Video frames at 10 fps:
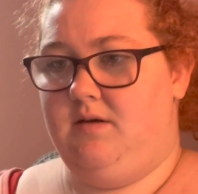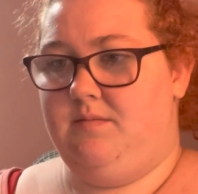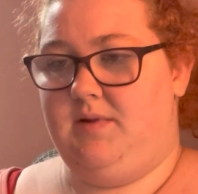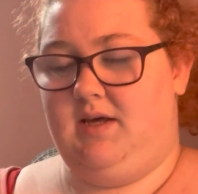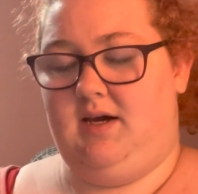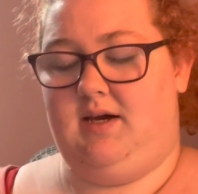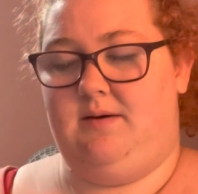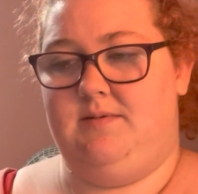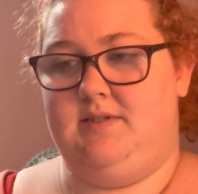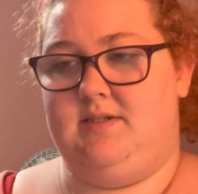But yeah,
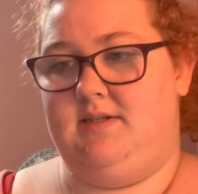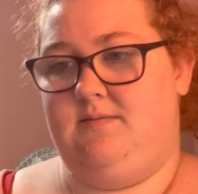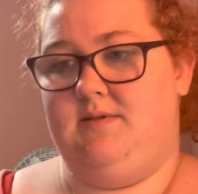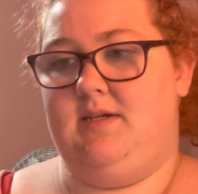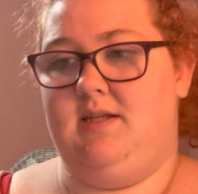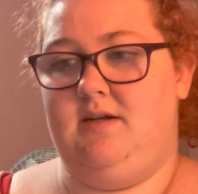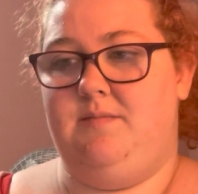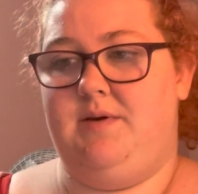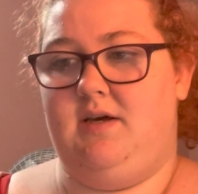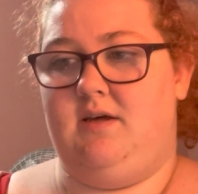it was a little
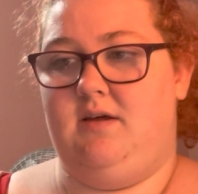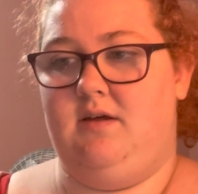bit